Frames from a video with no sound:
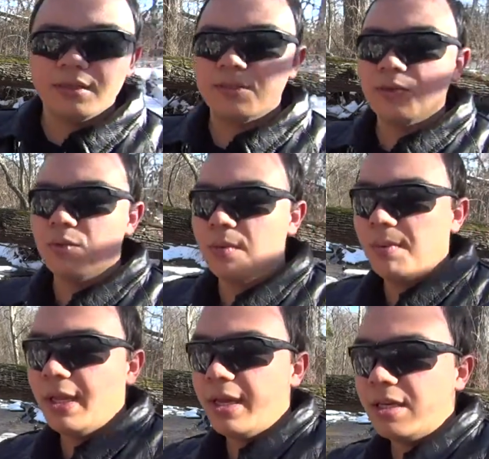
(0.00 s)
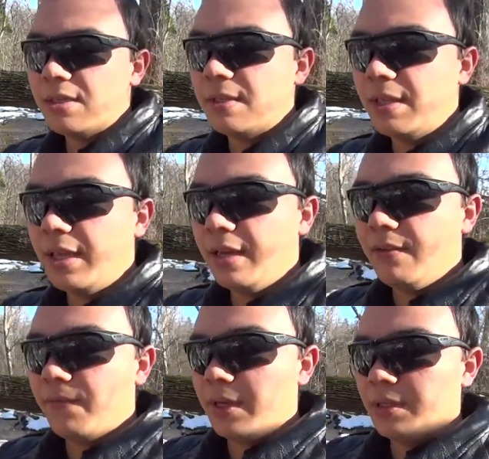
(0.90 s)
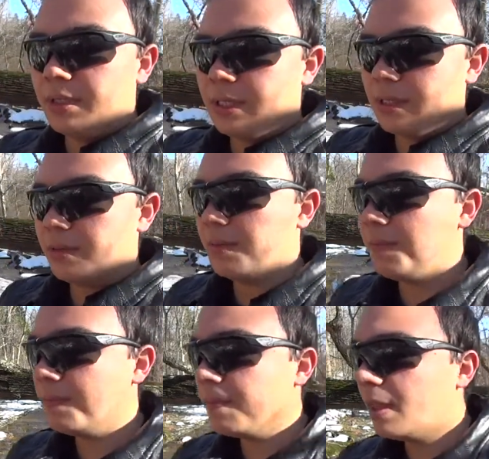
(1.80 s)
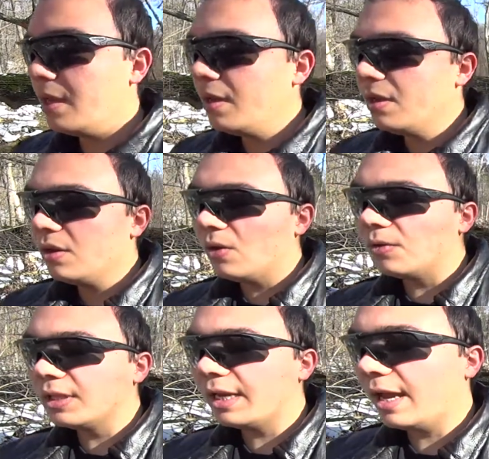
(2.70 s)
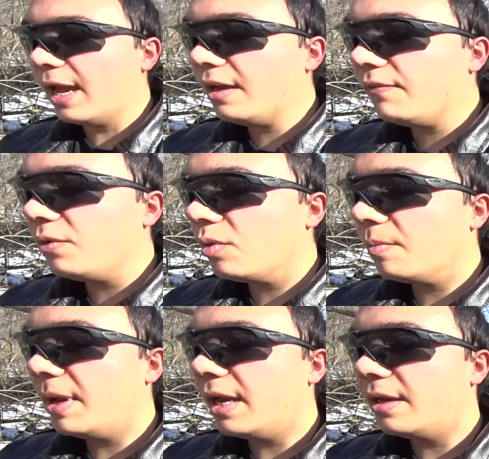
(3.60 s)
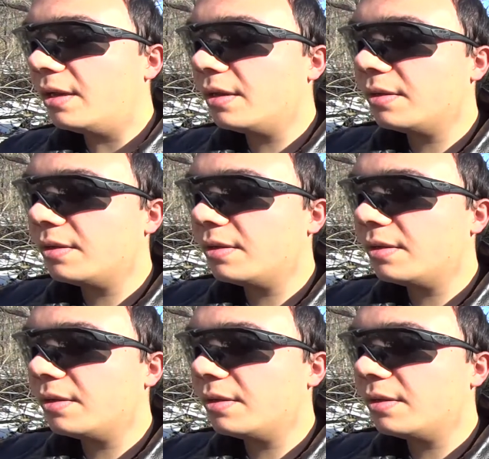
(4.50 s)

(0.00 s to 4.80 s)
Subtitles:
to replace the infield. Only a handful were made